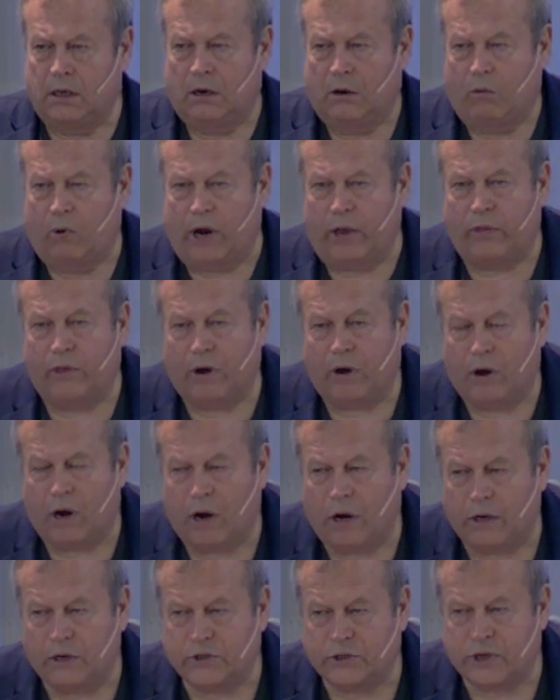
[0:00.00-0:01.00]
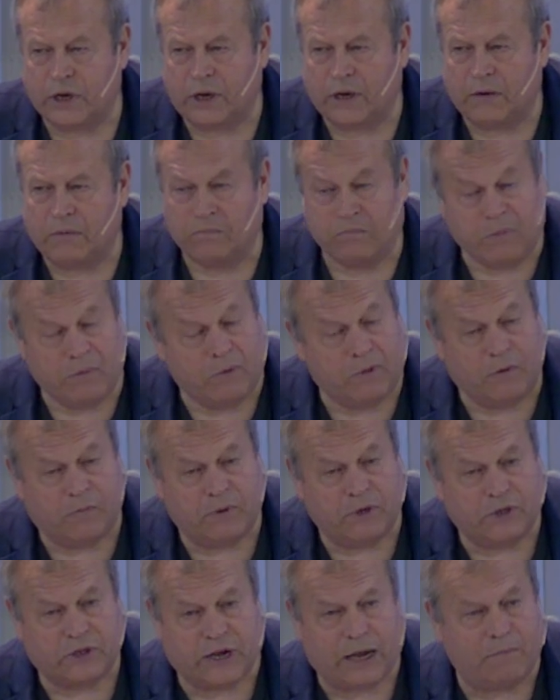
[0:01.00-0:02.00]
When there is they're
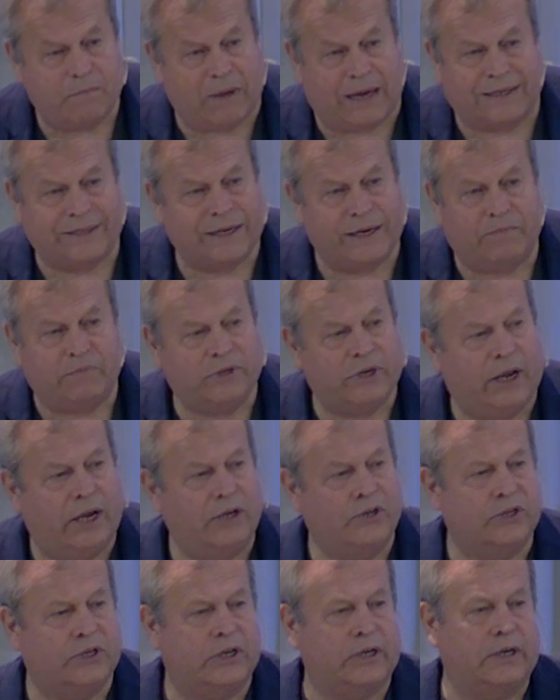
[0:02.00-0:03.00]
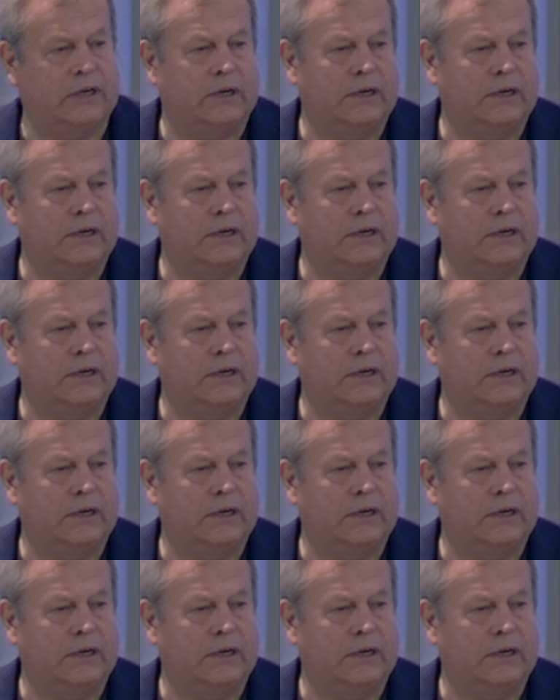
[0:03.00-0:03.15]
beset by temptation,